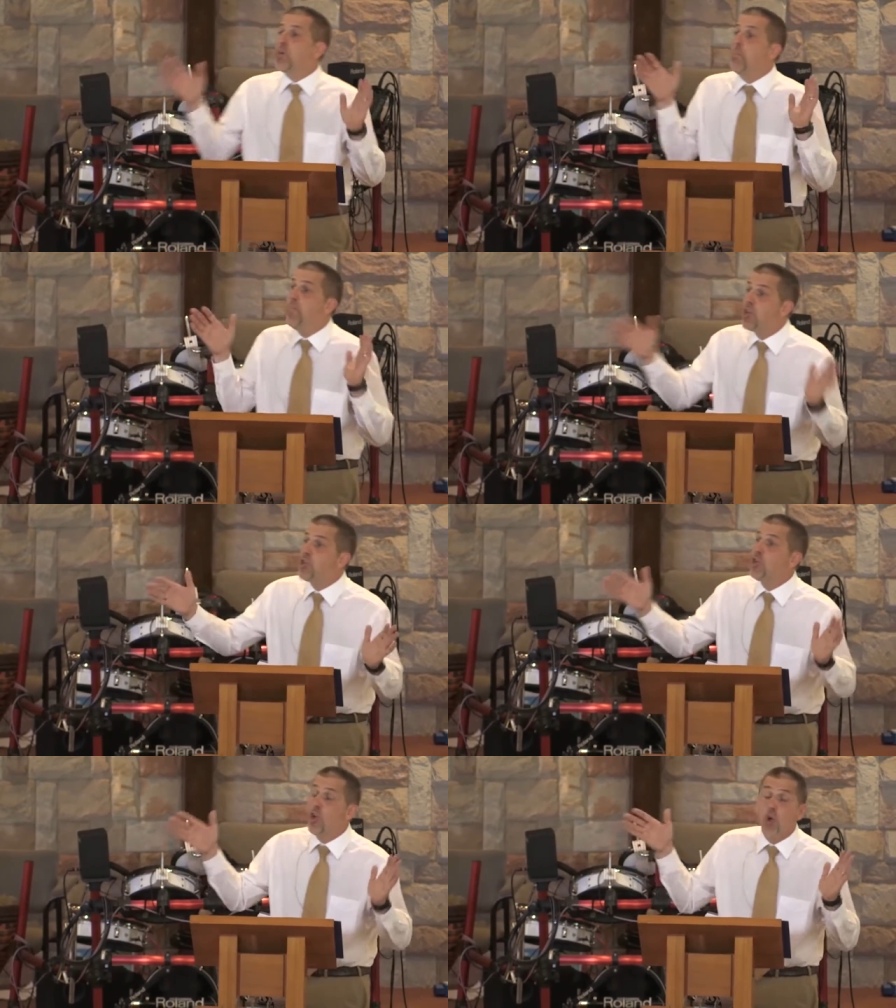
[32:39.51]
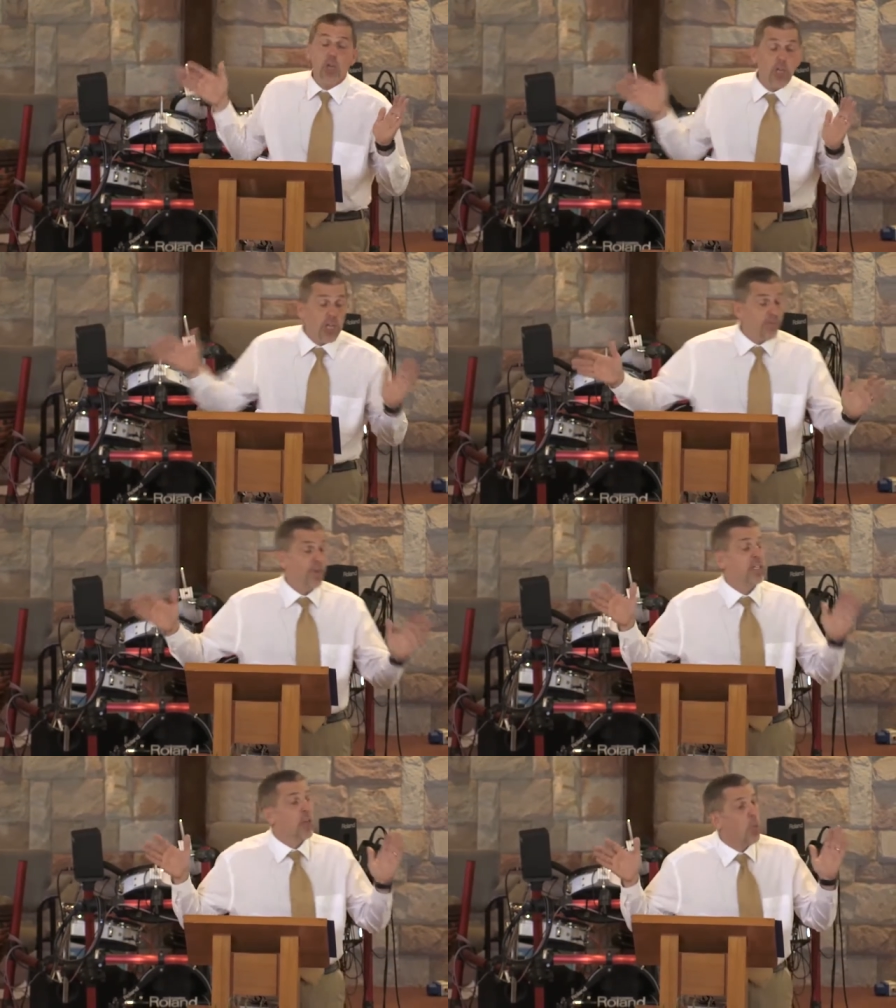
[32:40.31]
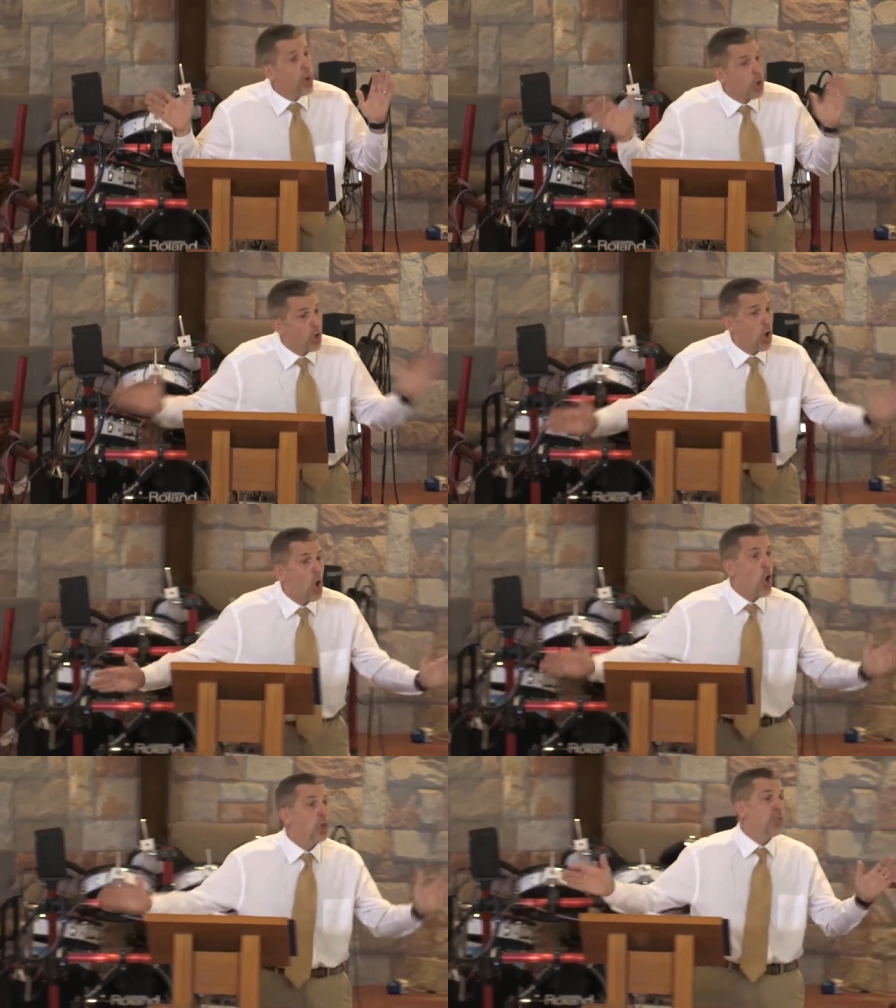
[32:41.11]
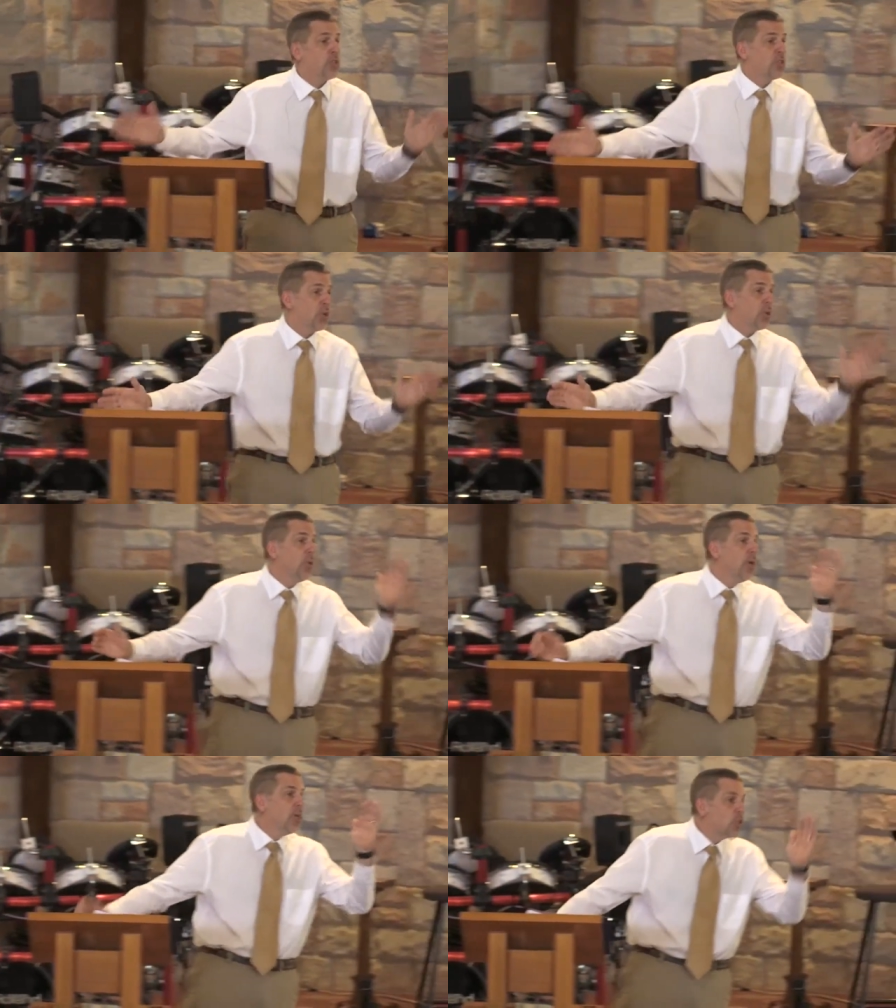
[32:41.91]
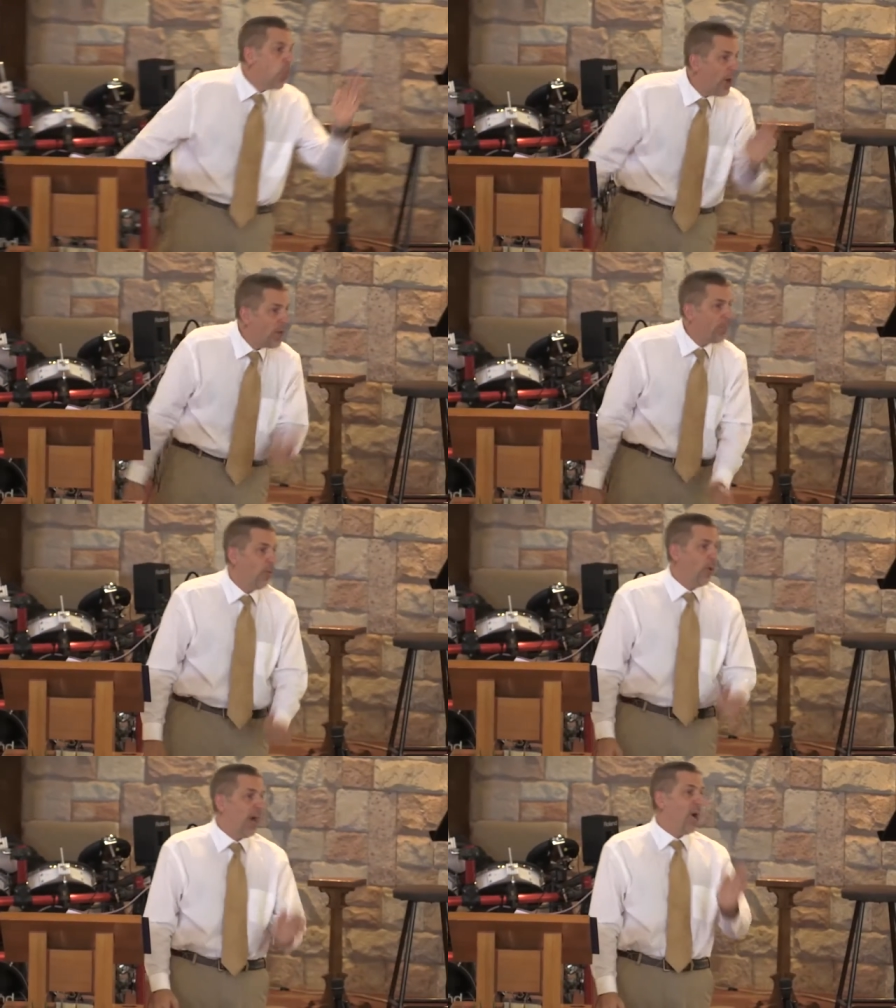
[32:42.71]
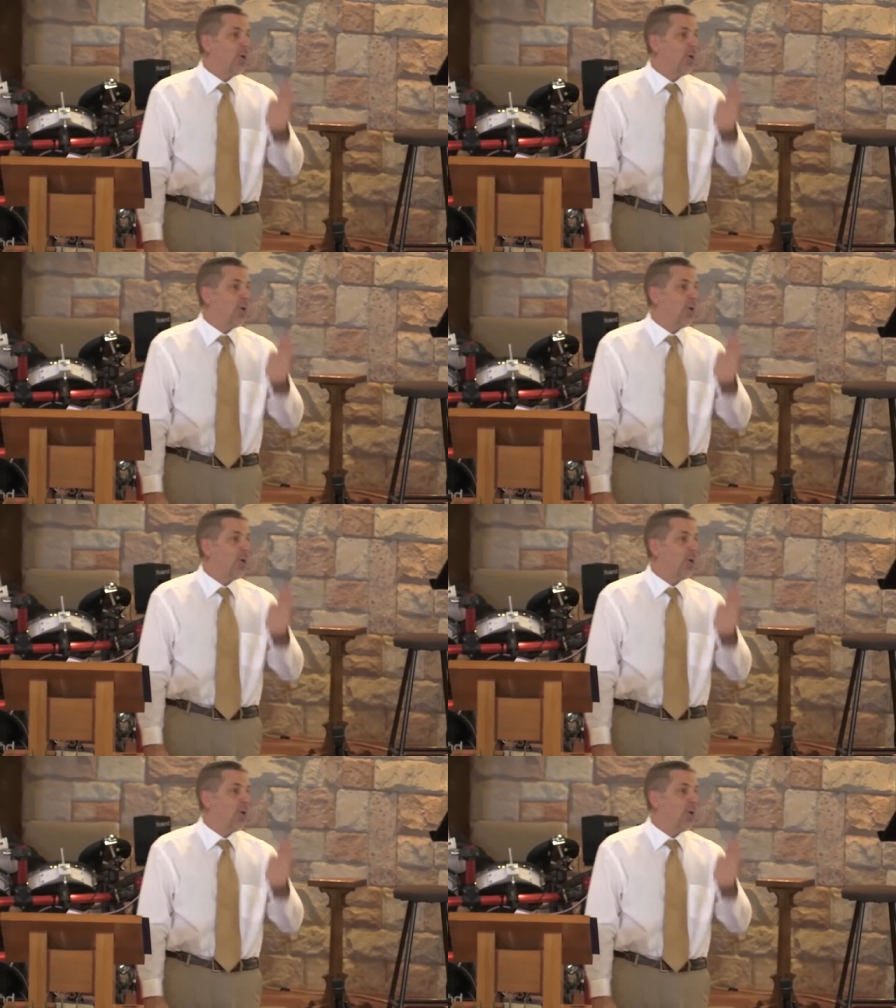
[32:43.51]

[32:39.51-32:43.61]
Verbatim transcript: missional living that we're called to do 24